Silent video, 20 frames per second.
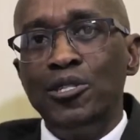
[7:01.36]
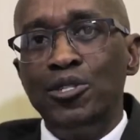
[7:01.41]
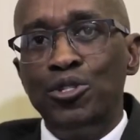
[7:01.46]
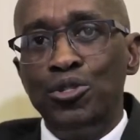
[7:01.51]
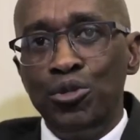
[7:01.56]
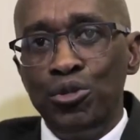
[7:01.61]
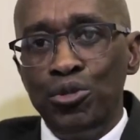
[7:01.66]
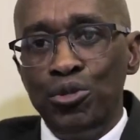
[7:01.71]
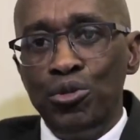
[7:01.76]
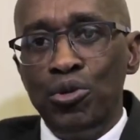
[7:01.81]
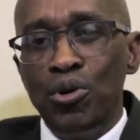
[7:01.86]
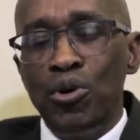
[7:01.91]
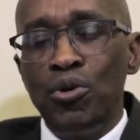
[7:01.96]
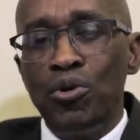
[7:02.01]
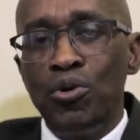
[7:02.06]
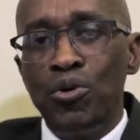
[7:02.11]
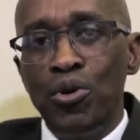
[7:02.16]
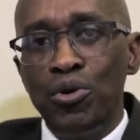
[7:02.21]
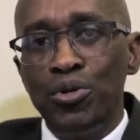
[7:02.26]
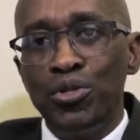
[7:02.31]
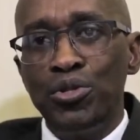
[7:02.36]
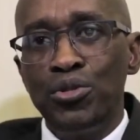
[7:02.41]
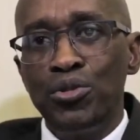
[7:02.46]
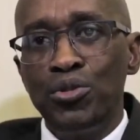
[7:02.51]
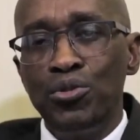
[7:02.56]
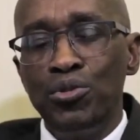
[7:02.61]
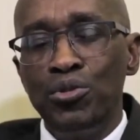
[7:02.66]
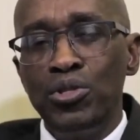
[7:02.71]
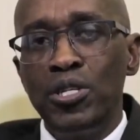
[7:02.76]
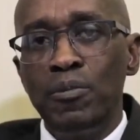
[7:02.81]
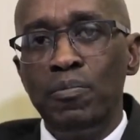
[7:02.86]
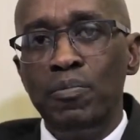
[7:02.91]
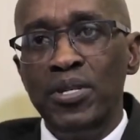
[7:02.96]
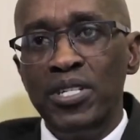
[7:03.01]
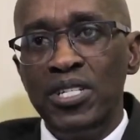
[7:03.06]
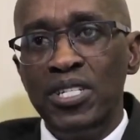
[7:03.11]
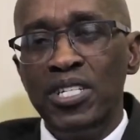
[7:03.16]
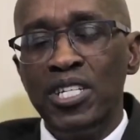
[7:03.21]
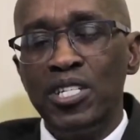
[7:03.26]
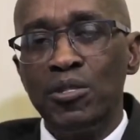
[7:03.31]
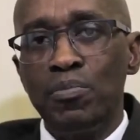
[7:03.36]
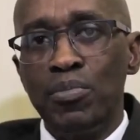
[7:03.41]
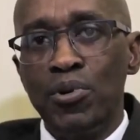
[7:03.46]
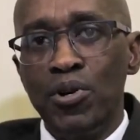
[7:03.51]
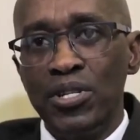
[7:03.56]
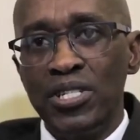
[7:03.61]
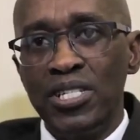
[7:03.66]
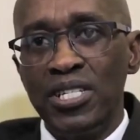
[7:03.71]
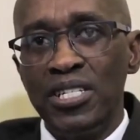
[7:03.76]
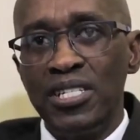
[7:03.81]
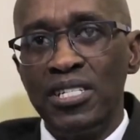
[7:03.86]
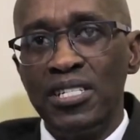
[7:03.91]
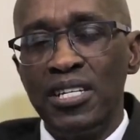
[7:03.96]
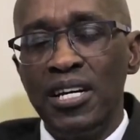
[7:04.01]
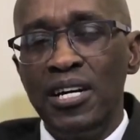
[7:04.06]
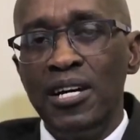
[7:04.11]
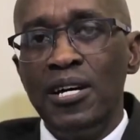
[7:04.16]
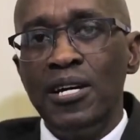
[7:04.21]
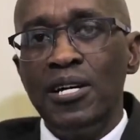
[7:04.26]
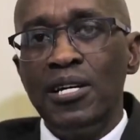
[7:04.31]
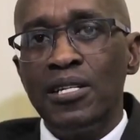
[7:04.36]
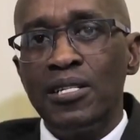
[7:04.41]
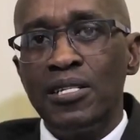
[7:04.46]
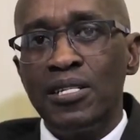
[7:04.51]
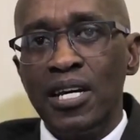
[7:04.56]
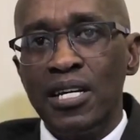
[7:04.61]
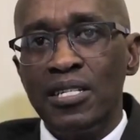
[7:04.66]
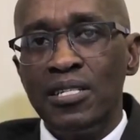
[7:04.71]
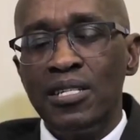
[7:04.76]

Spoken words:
to go through the business process such